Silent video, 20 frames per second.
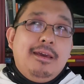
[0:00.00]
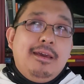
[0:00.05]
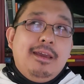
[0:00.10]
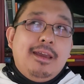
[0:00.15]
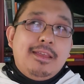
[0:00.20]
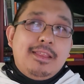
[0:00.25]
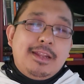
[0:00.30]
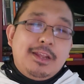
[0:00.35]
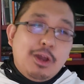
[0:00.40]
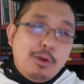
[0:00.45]

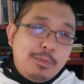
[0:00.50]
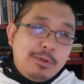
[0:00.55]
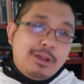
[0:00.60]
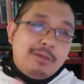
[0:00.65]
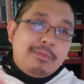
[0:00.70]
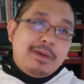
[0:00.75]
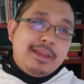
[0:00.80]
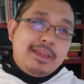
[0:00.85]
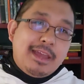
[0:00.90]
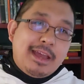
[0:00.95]
And then I opened
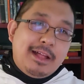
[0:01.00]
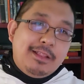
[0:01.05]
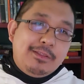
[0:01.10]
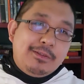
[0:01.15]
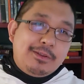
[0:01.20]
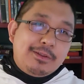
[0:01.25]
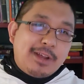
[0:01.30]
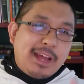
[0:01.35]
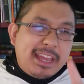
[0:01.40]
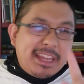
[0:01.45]
up my
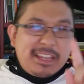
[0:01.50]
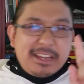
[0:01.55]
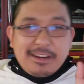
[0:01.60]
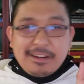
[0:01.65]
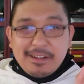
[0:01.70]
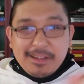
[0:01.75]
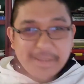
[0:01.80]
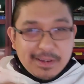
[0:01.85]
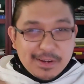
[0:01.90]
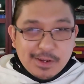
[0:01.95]
calendar. I
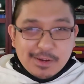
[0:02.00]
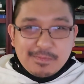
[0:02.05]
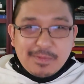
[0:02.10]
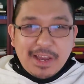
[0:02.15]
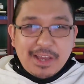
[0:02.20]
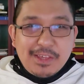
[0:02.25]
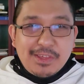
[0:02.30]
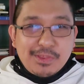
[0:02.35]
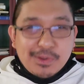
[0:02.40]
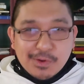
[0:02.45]
cleared
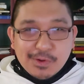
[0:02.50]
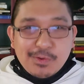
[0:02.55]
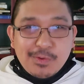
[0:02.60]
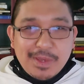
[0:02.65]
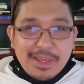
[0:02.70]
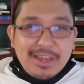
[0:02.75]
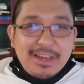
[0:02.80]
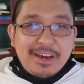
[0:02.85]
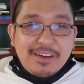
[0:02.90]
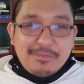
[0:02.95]
my third
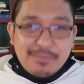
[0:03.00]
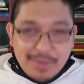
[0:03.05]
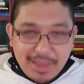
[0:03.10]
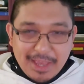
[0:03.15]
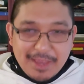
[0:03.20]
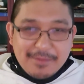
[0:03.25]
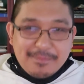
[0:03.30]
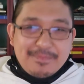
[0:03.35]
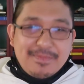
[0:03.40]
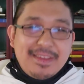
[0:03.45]
week of May.